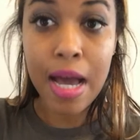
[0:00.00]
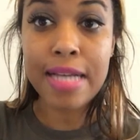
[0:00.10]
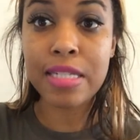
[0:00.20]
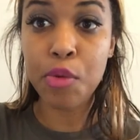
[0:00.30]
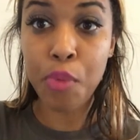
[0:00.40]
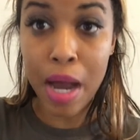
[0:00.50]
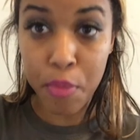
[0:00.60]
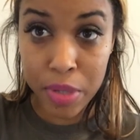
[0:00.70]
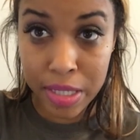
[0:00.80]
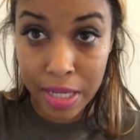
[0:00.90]
I said, why
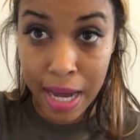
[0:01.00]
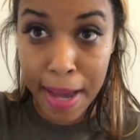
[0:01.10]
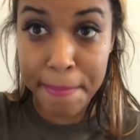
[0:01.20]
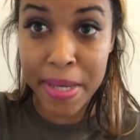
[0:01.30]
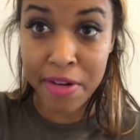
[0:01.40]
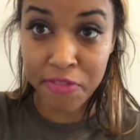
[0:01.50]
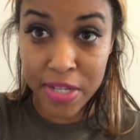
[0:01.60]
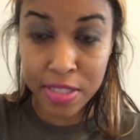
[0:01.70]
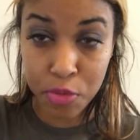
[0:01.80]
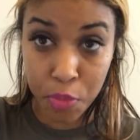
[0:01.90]
wouldn't God
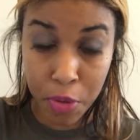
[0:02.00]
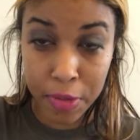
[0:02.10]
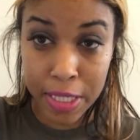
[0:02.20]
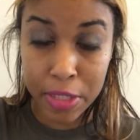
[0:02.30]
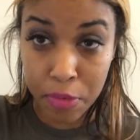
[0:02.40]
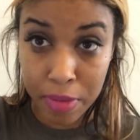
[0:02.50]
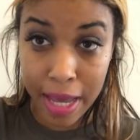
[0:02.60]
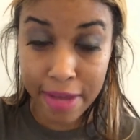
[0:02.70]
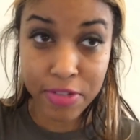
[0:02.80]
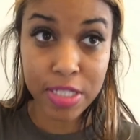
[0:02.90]
manifest the word in your
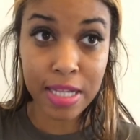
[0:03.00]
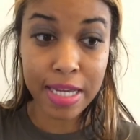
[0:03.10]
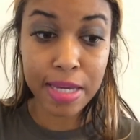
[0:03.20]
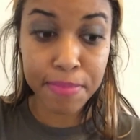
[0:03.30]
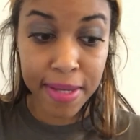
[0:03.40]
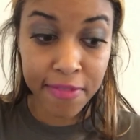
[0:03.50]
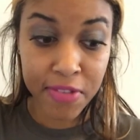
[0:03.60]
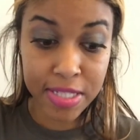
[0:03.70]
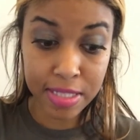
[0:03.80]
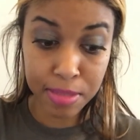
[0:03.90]
life? Just like he
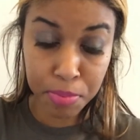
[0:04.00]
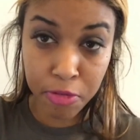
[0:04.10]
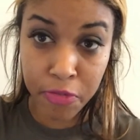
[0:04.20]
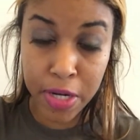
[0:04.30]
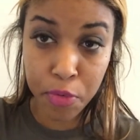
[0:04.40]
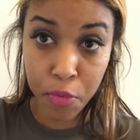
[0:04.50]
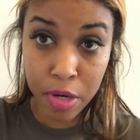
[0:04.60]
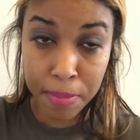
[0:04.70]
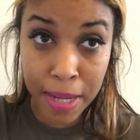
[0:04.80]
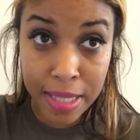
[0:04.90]
manifested the prophetic
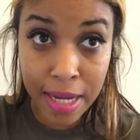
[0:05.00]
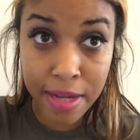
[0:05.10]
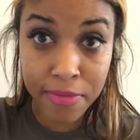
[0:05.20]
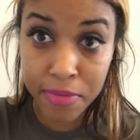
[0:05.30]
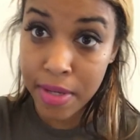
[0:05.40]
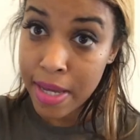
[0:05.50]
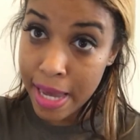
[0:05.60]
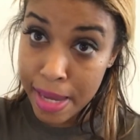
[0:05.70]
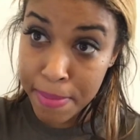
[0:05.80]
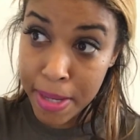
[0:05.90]
word in my life.
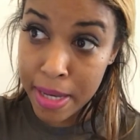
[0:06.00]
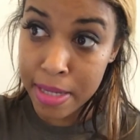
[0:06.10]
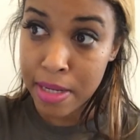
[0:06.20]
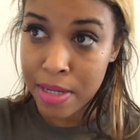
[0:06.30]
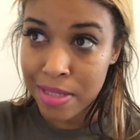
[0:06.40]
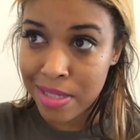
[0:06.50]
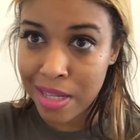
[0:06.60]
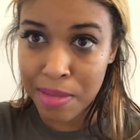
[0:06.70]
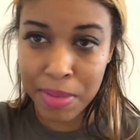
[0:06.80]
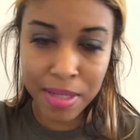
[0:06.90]
Amen.
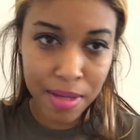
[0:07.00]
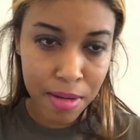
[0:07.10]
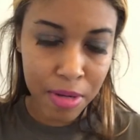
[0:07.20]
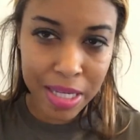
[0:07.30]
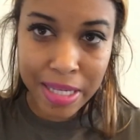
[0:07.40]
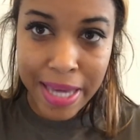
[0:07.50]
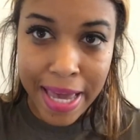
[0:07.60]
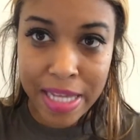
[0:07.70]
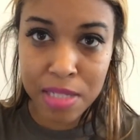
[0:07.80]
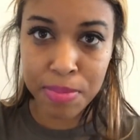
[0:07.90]
Telling me
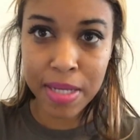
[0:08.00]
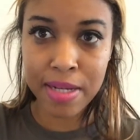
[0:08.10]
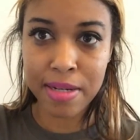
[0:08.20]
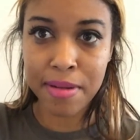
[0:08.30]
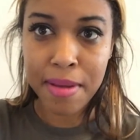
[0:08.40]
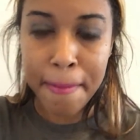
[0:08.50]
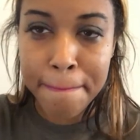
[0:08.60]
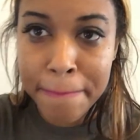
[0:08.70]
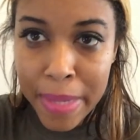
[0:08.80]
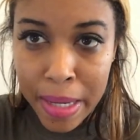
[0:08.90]
engagement and
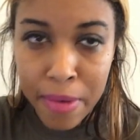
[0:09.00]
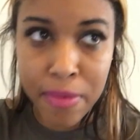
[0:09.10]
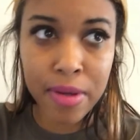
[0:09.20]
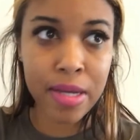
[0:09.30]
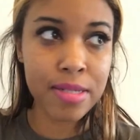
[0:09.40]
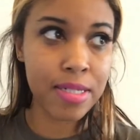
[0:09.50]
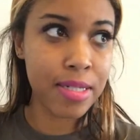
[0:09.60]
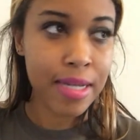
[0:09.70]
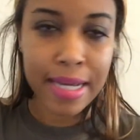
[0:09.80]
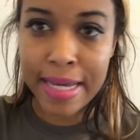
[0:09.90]

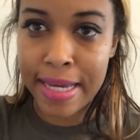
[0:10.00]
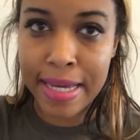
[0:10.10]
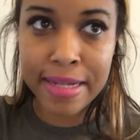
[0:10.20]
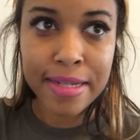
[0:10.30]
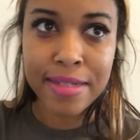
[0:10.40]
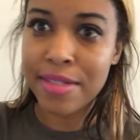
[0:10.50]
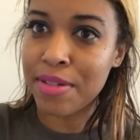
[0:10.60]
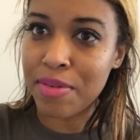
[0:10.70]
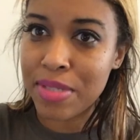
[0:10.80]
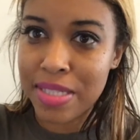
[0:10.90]
marriage and, you
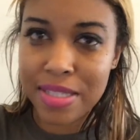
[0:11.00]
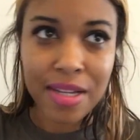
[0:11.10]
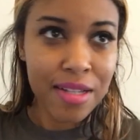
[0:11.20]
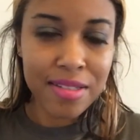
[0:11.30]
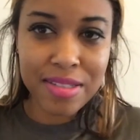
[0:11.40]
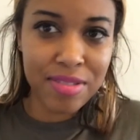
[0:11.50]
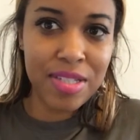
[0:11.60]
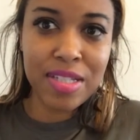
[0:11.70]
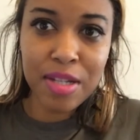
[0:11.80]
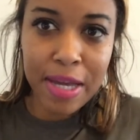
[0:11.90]
know, just
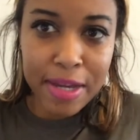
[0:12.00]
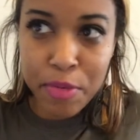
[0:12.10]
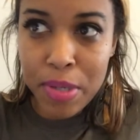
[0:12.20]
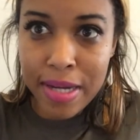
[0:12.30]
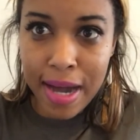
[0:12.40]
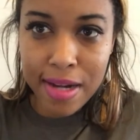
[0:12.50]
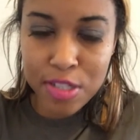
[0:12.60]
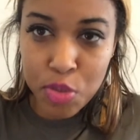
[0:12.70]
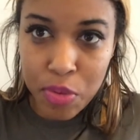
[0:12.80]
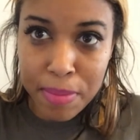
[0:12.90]
just look at what God
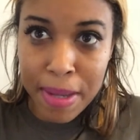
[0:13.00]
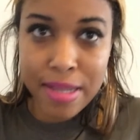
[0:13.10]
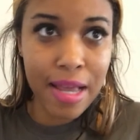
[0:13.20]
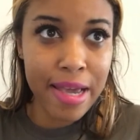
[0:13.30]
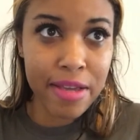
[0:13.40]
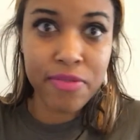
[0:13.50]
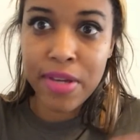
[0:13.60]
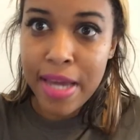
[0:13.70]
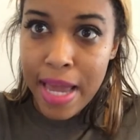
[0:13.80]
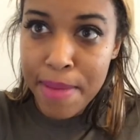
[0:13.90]
is doing in my
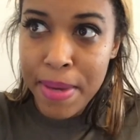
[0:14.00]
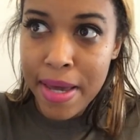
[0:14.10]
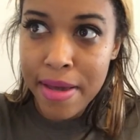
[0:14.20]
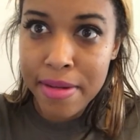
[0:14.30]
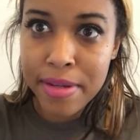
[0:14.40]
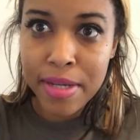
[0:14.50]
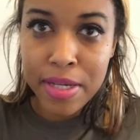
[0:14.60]
life. Amen.